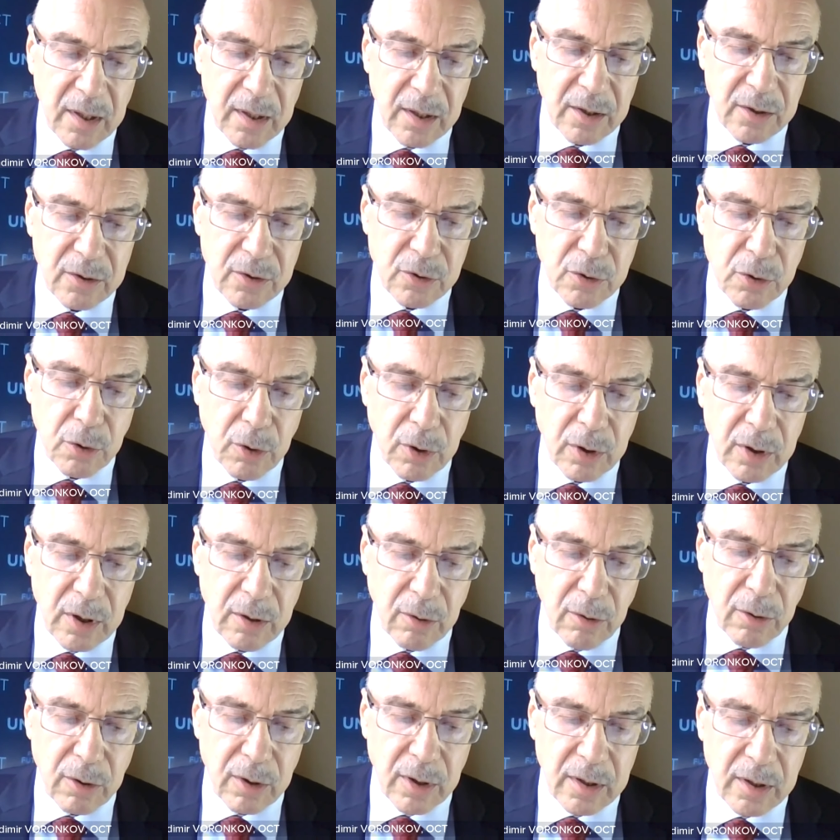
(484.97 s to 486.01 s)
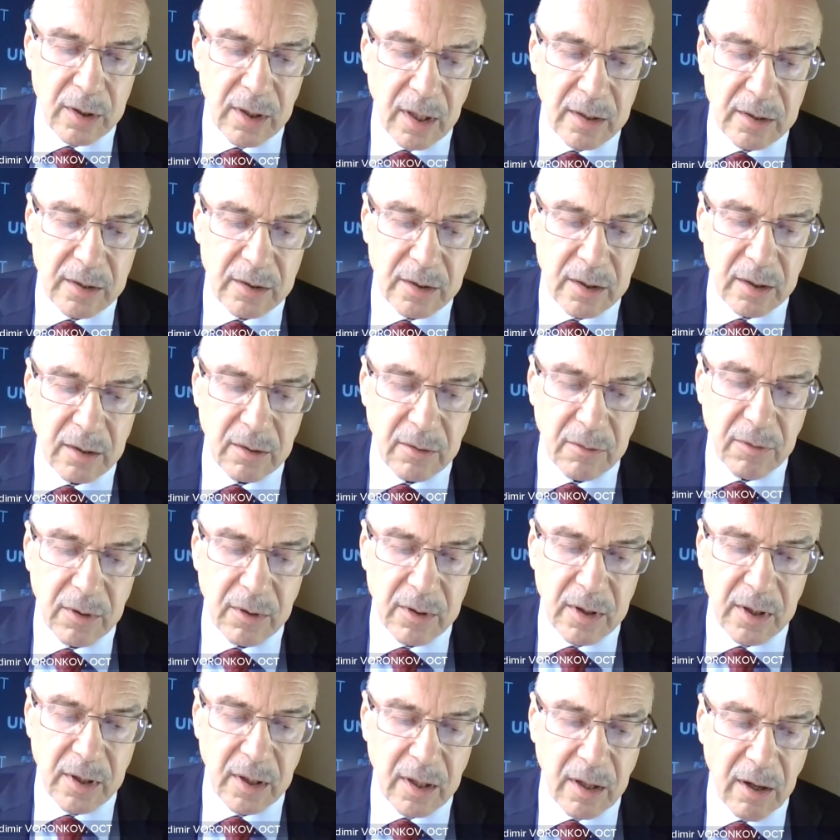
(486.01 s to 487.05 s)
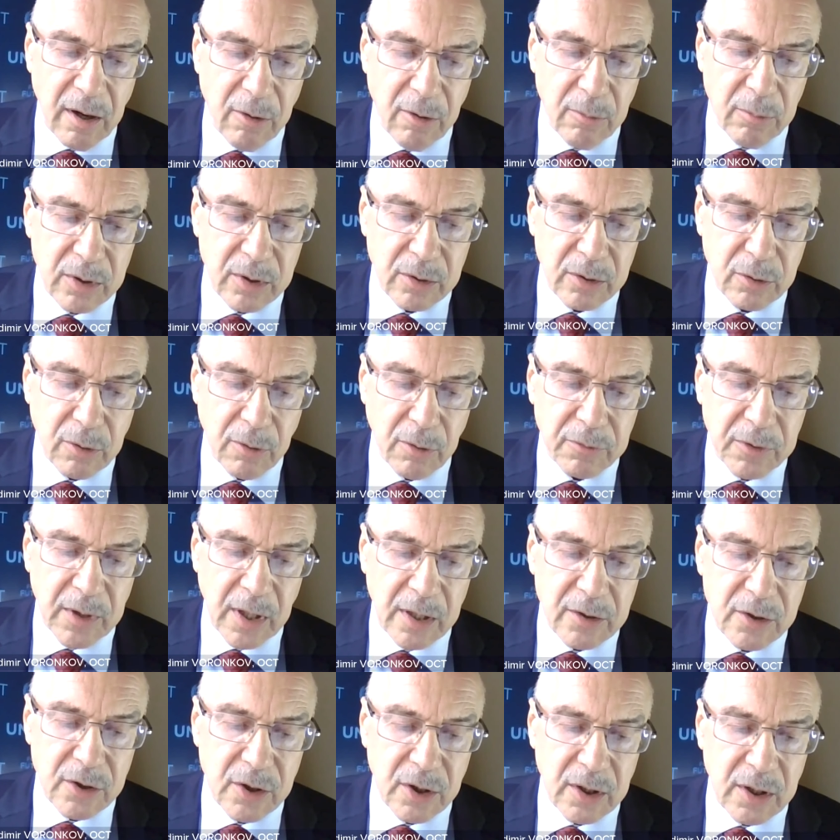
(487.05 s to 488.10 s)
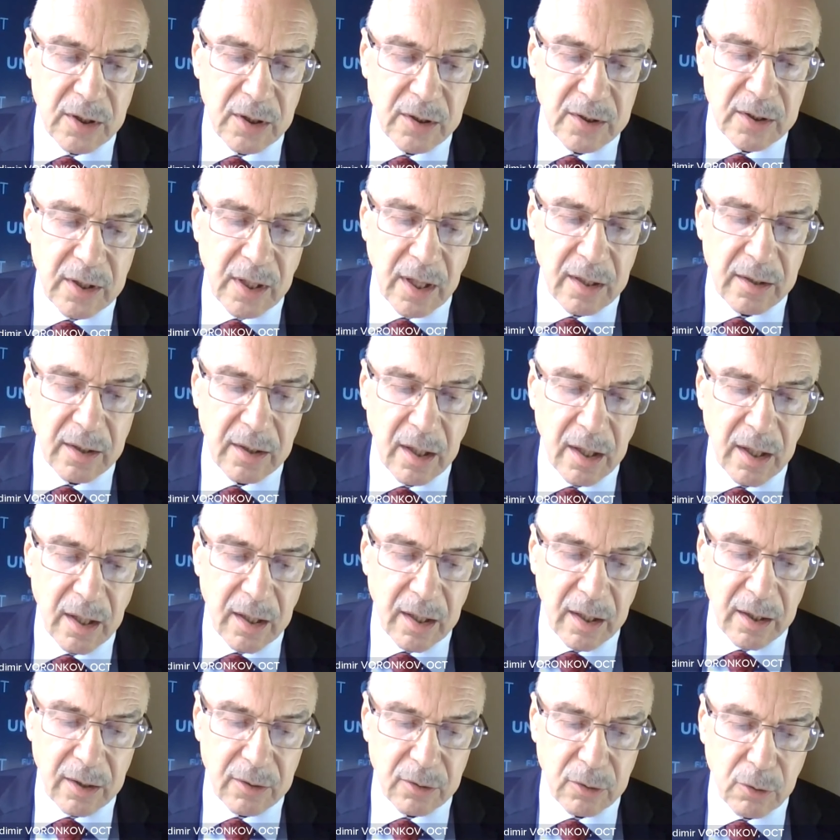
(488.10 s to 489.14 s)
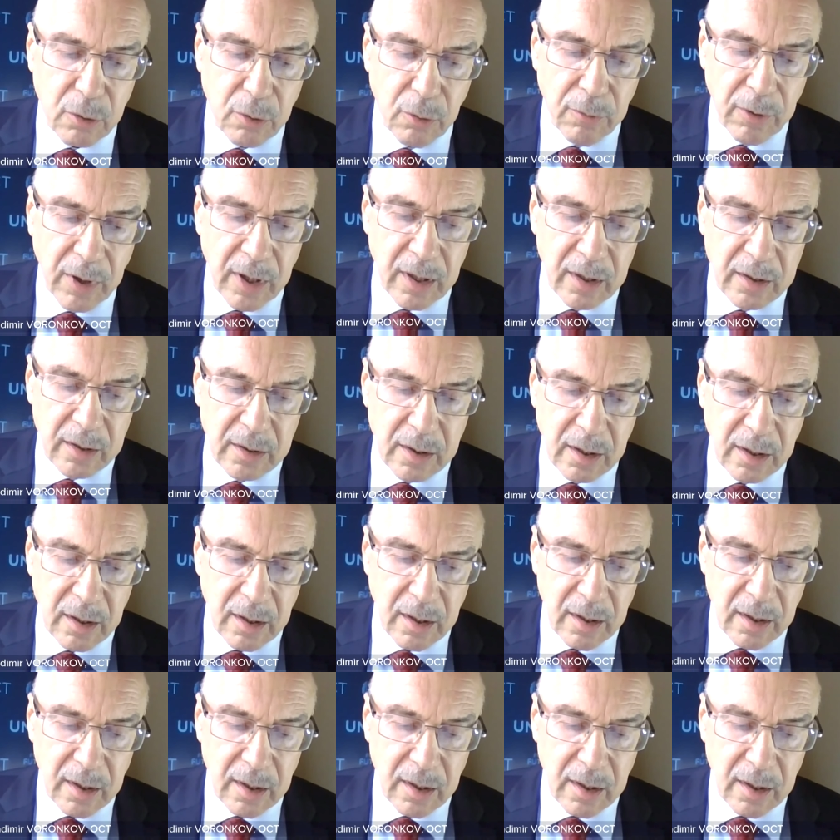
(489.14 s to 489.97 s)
is jointly organizing with the government of Tajikistan and Kuwait